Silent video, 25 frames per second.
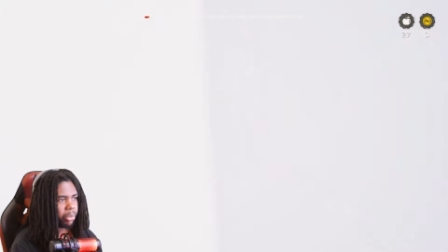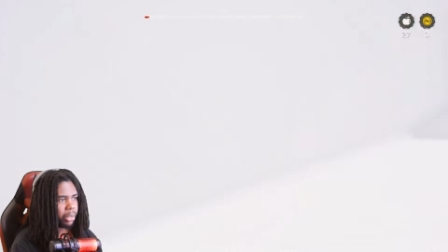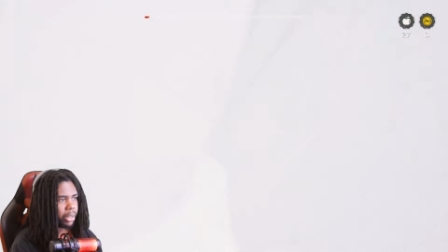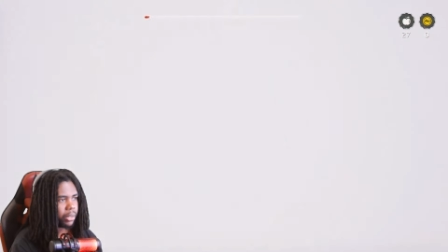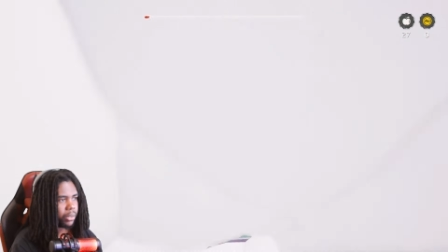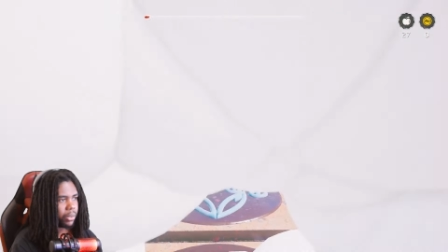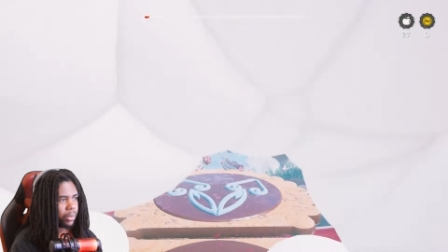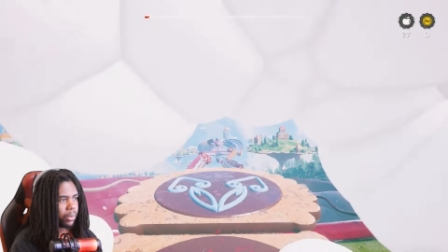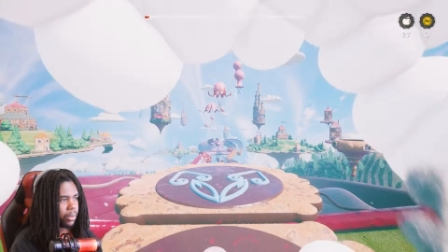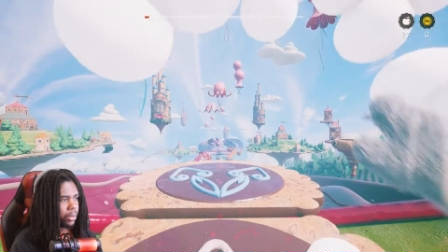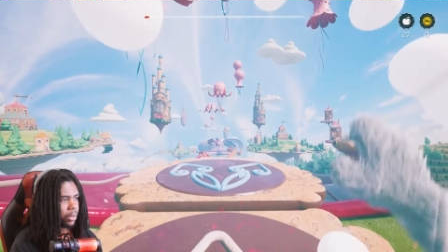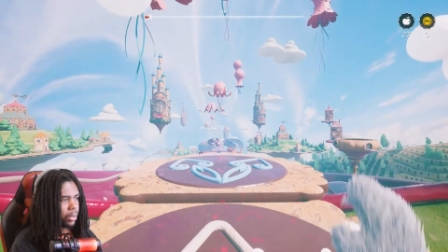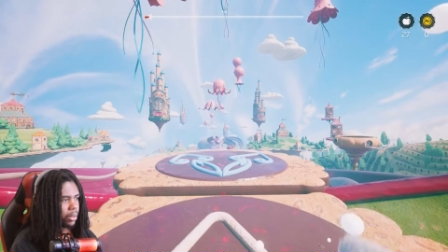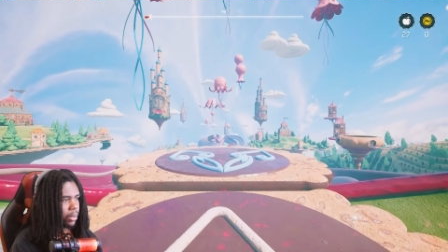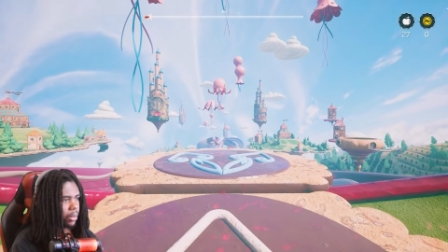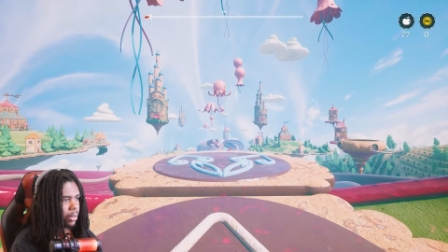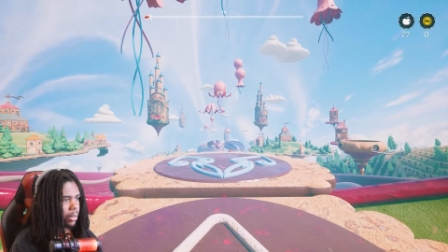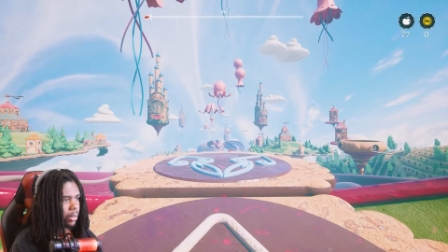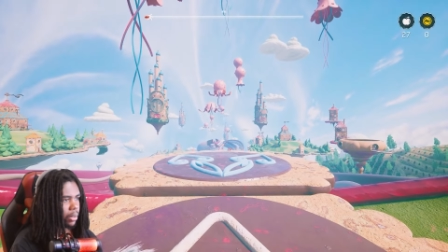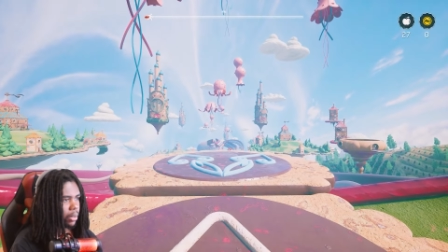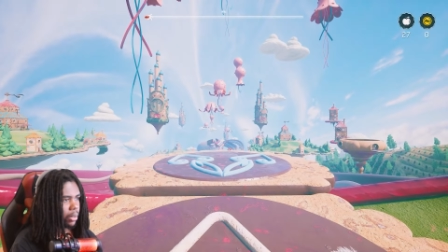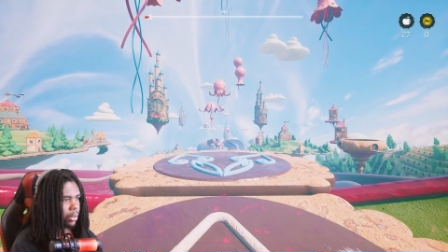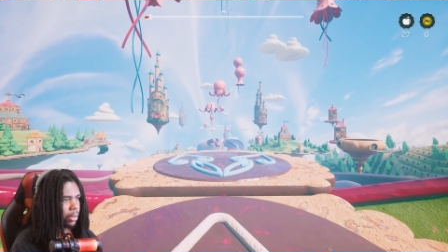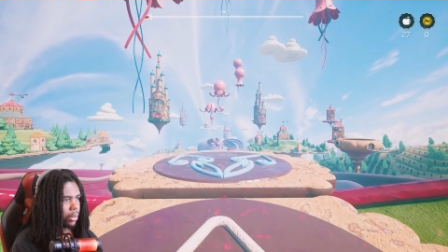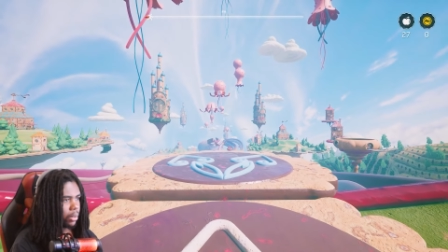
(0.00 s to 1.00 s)
puzzles.
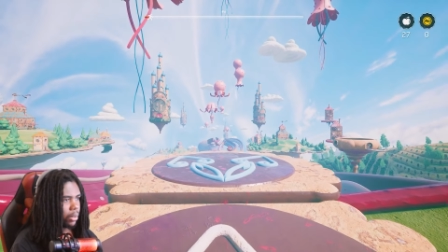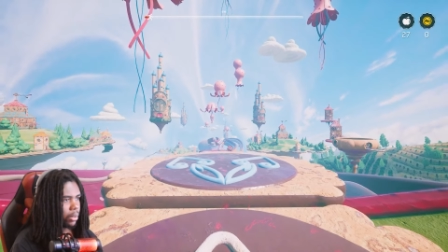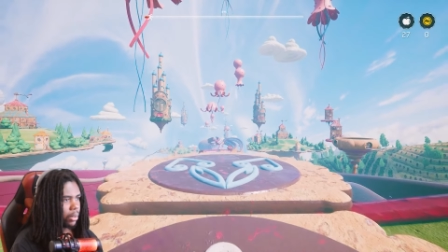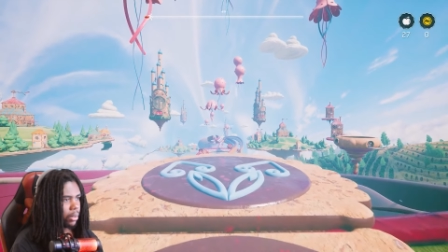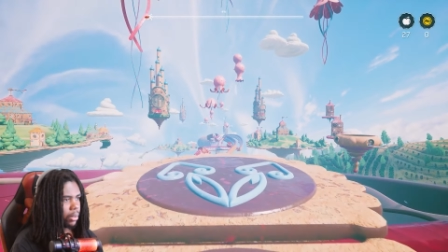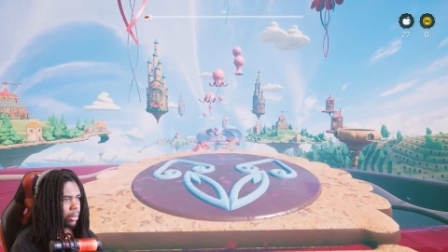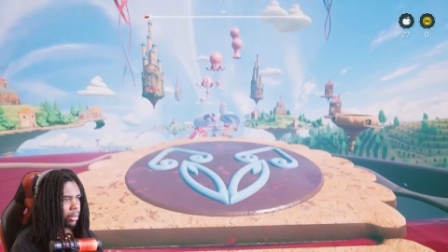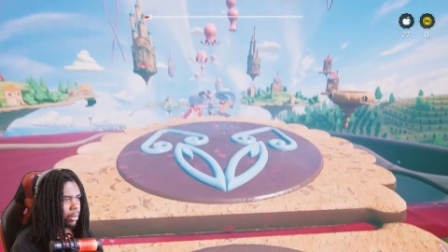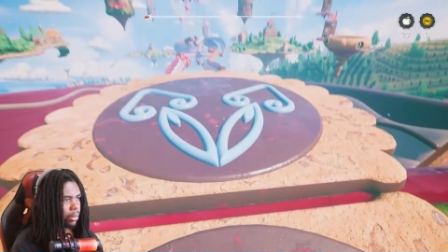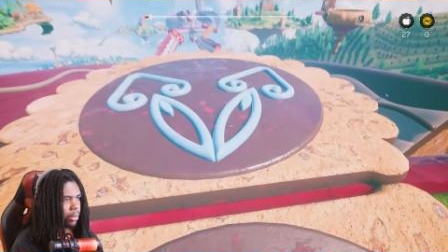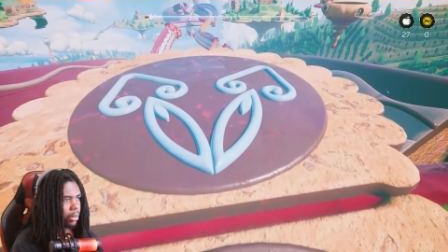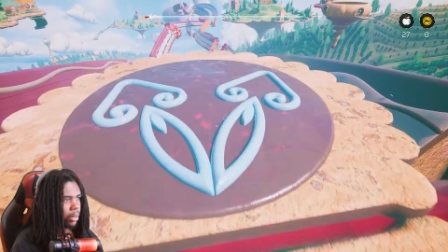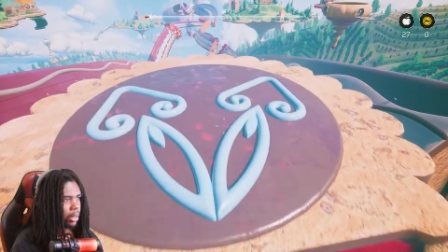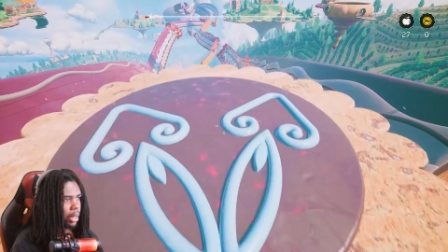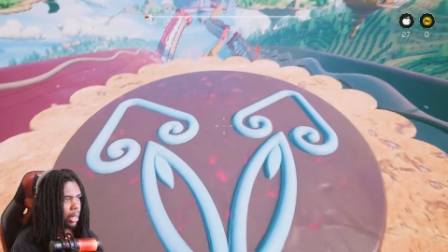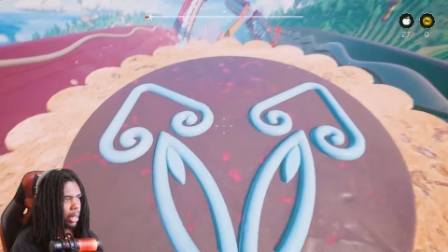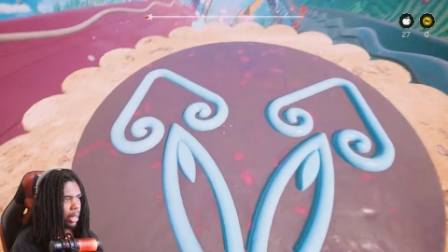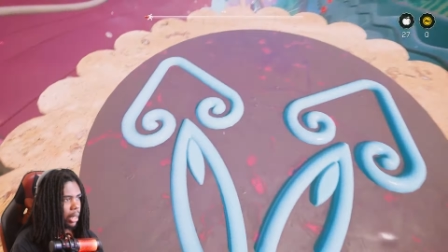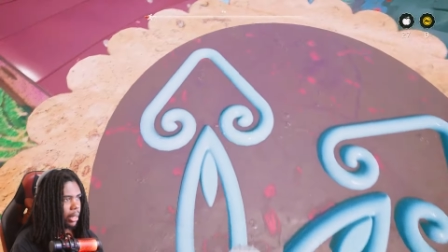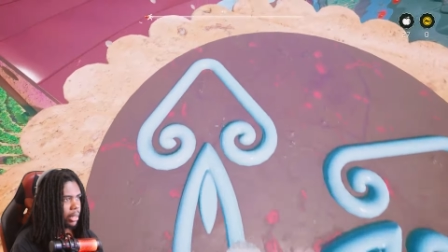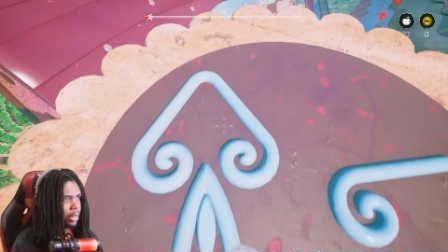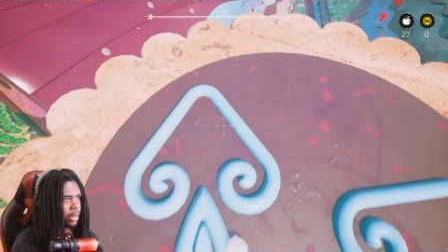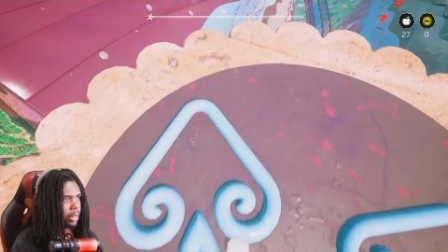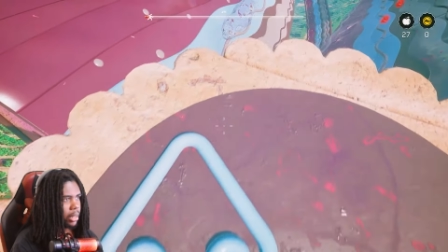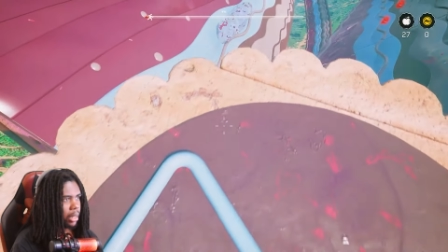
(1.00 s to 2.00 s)
What the
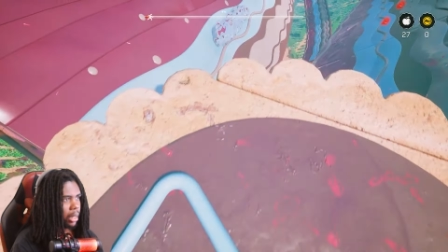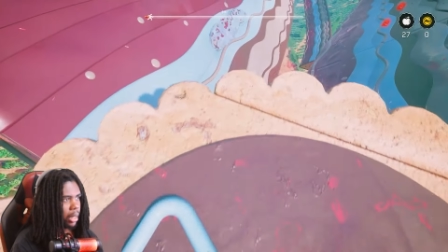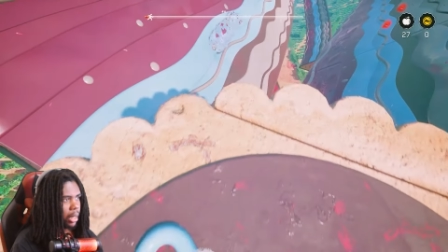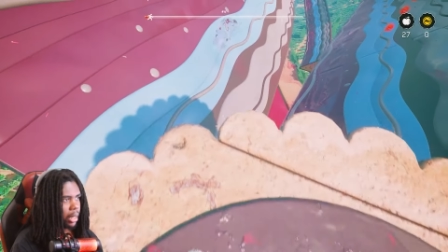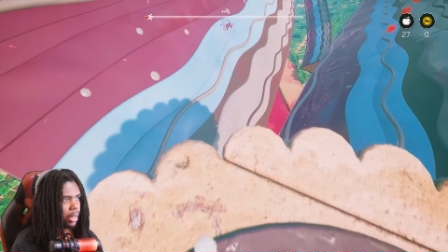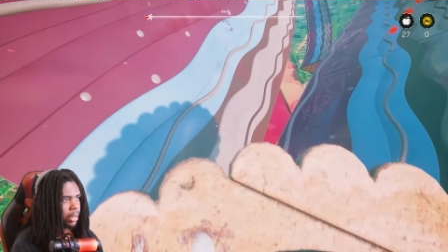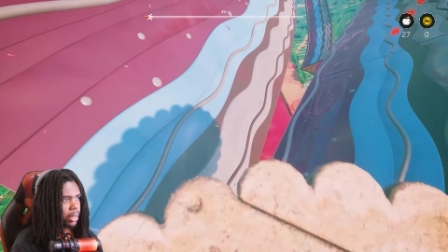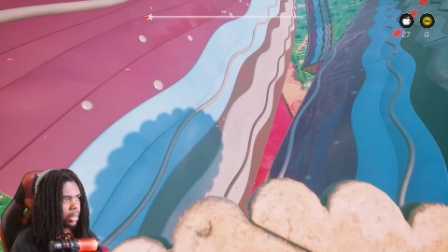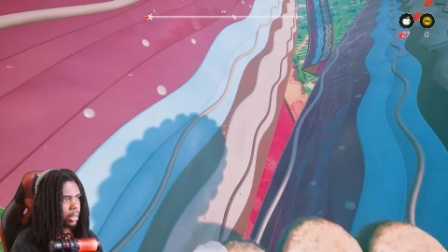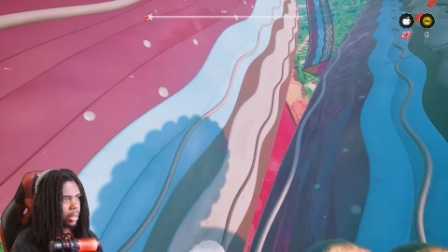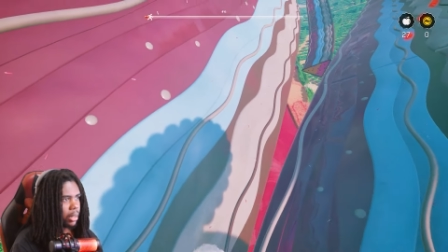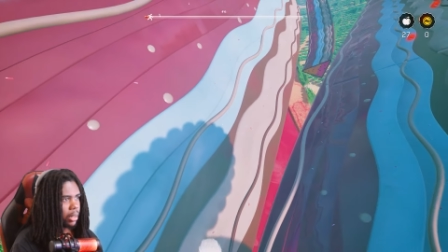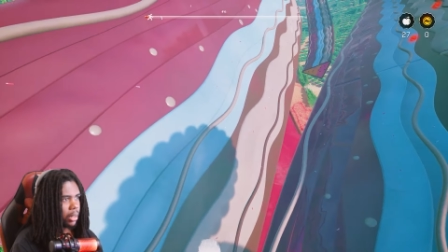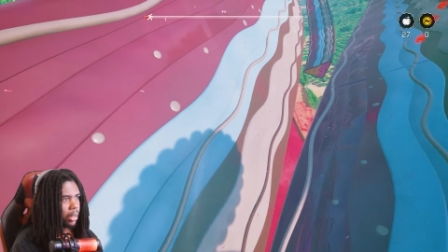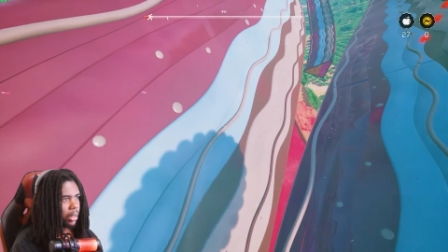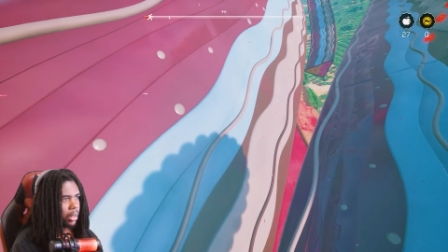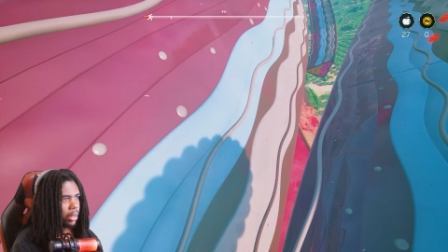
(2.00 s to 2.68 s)
heck is this?